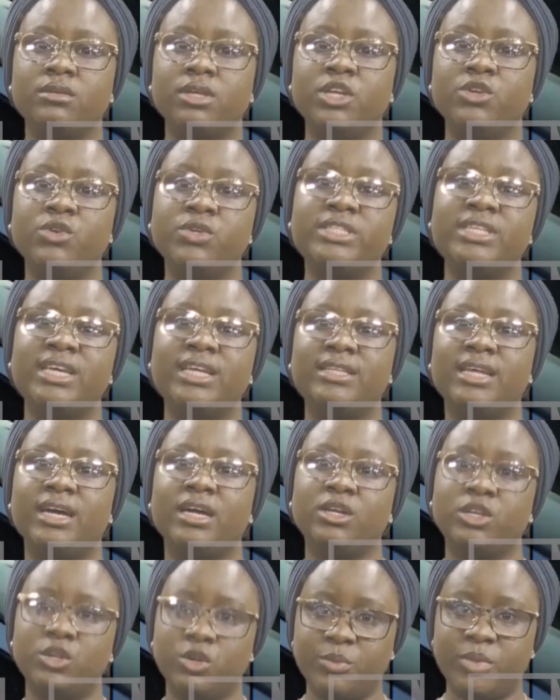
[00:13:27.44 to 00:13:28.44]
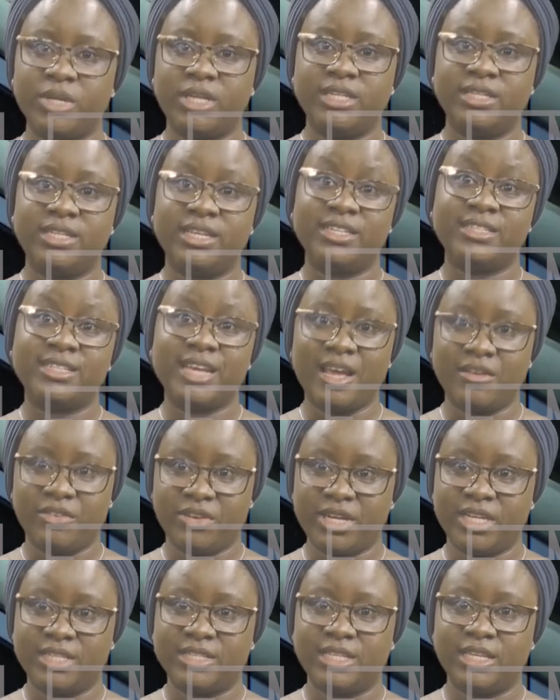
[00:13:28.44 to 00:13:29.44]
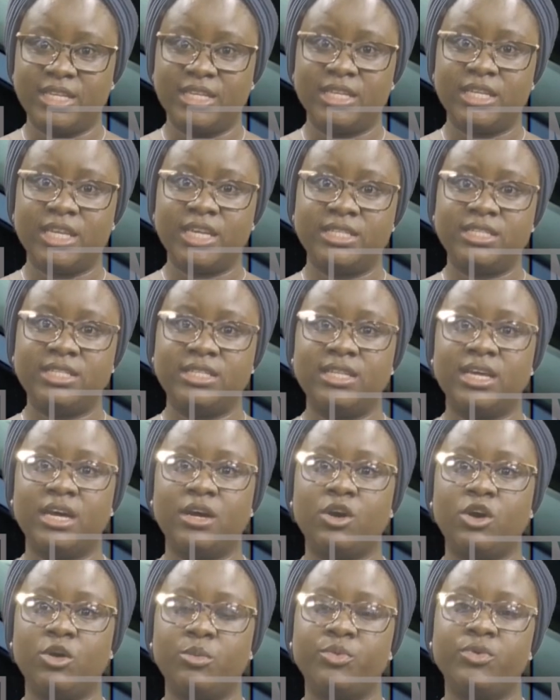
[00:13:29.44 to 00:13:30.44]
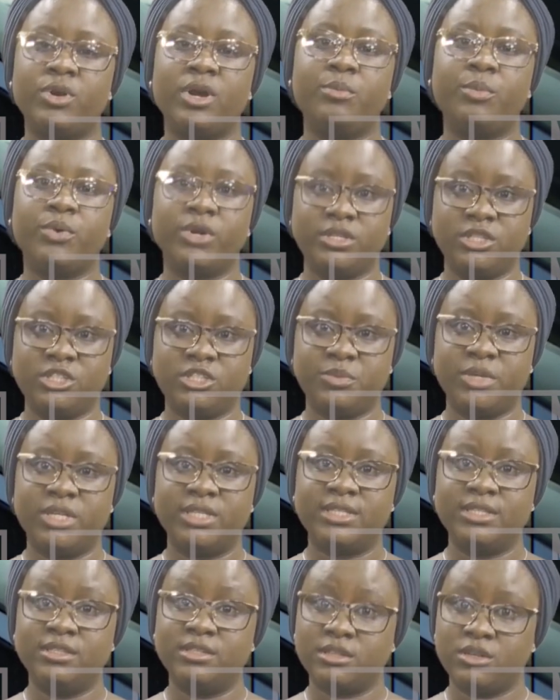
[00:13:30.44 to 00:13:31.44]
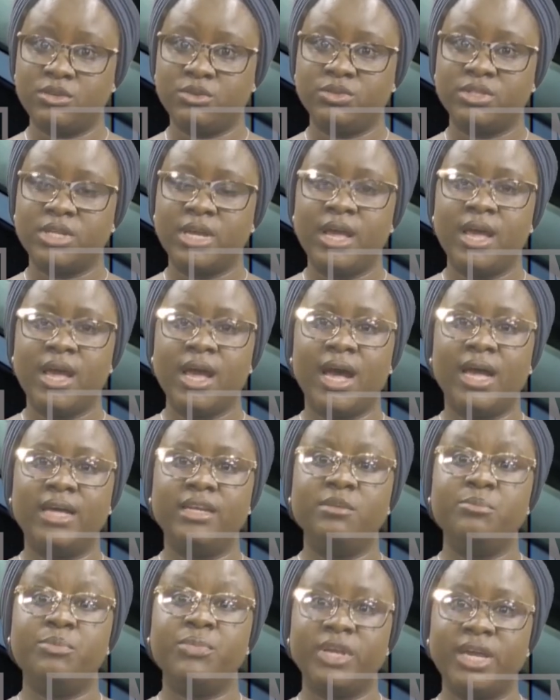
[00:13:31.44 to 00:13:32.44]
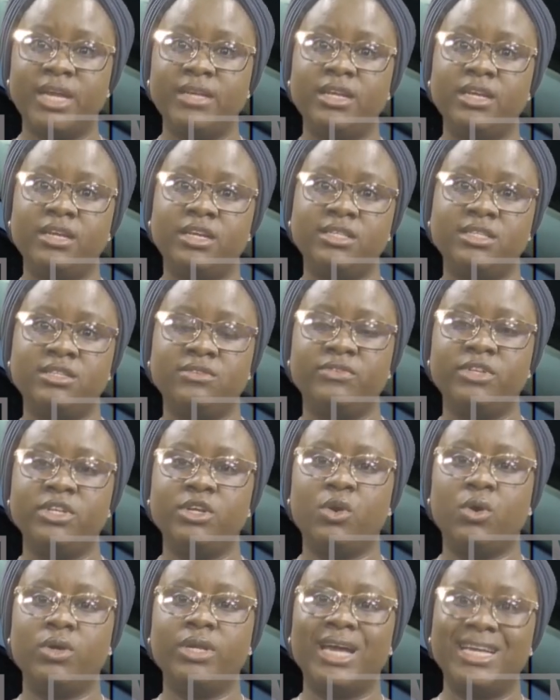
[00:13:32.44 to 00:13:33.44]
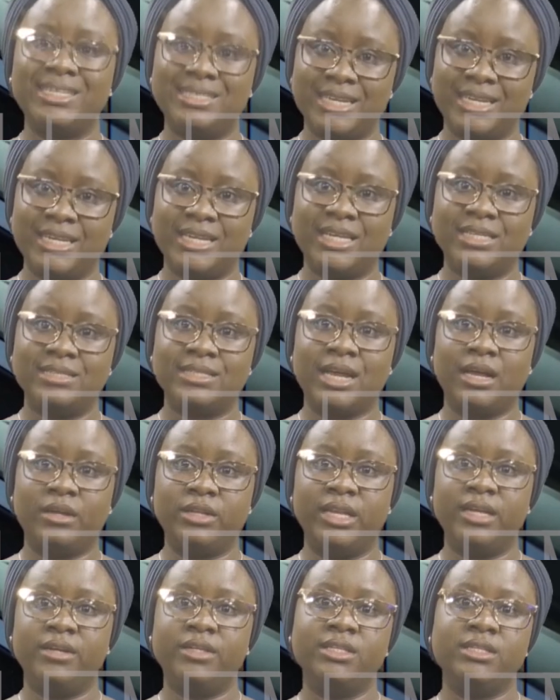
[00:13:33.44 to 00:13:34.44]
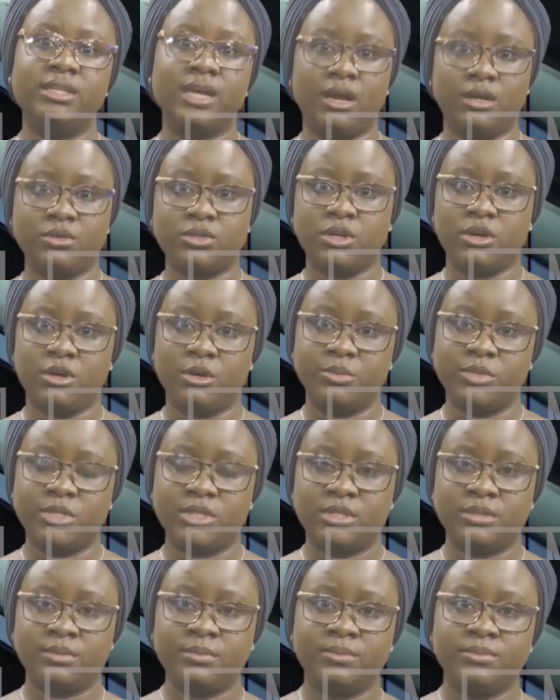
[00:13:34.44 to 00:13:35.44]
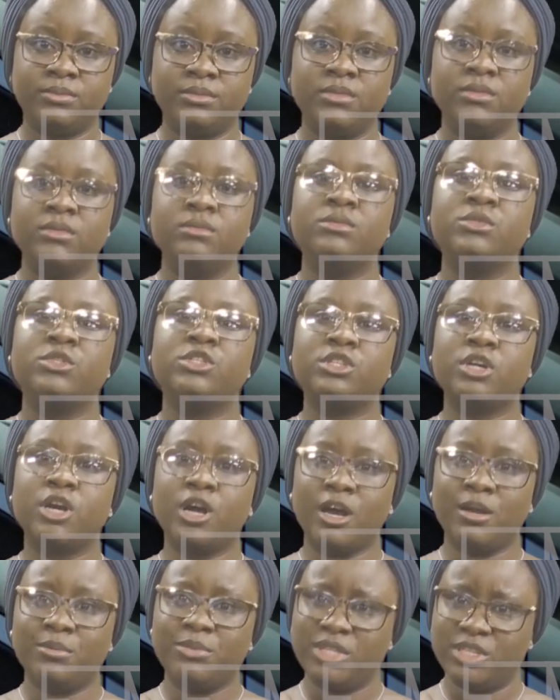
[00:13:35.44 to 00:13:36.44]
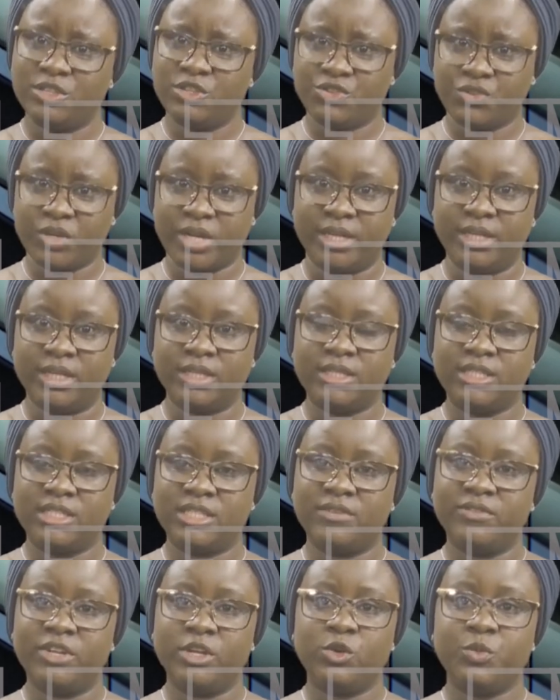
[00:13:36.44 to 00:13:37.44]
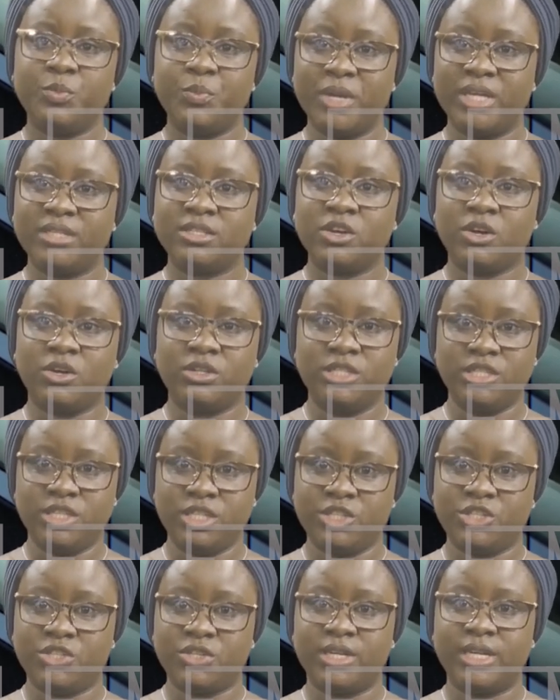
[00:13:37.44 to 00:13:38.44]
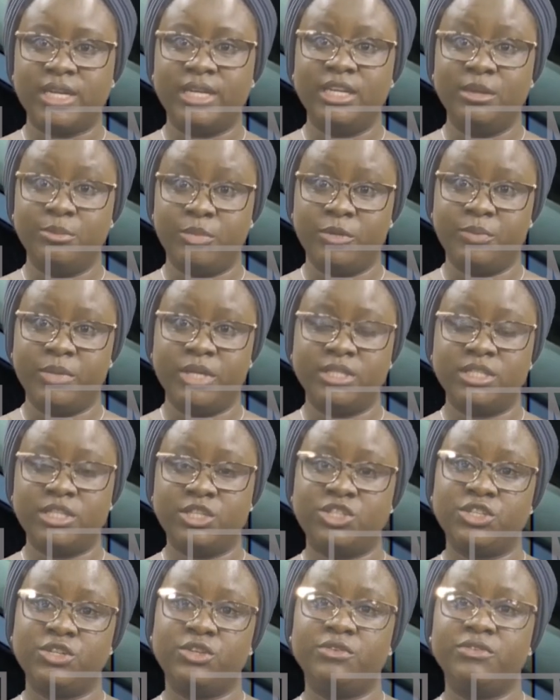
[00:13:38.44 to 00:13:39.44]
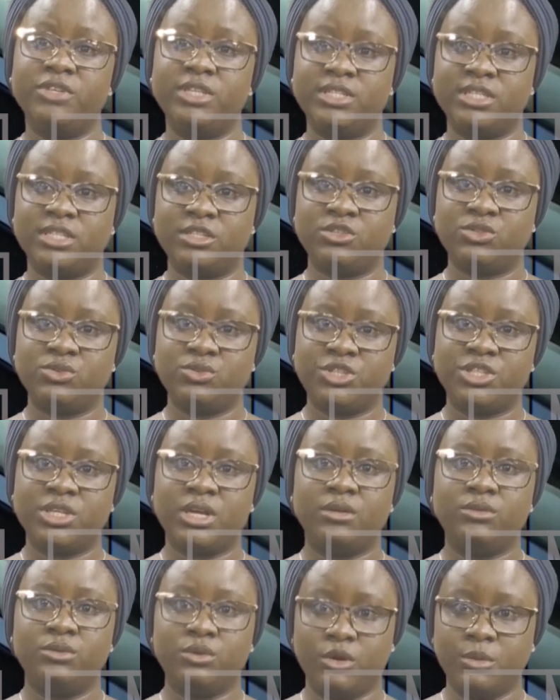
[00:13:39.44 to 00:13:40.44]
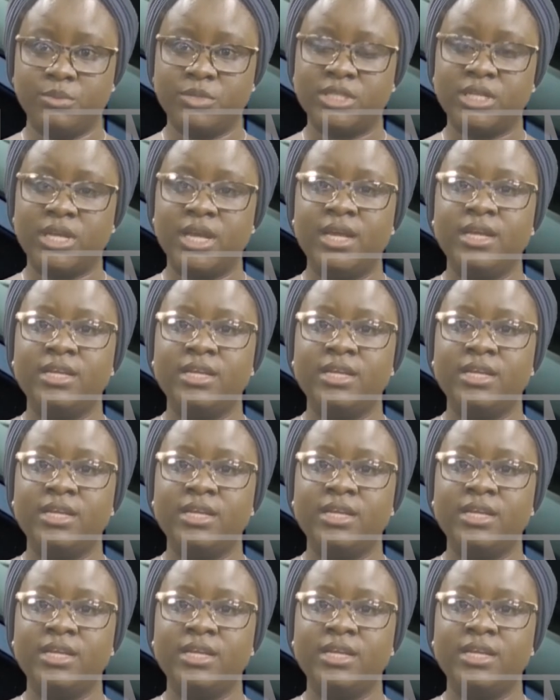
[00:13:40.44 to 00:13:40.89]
He noted that globally there is evidence indicating that corporal punishments in schools had impaired negatively on attendance and learning outcomes. To curb this trend, the development, coordination, and implementation of intersocial norms,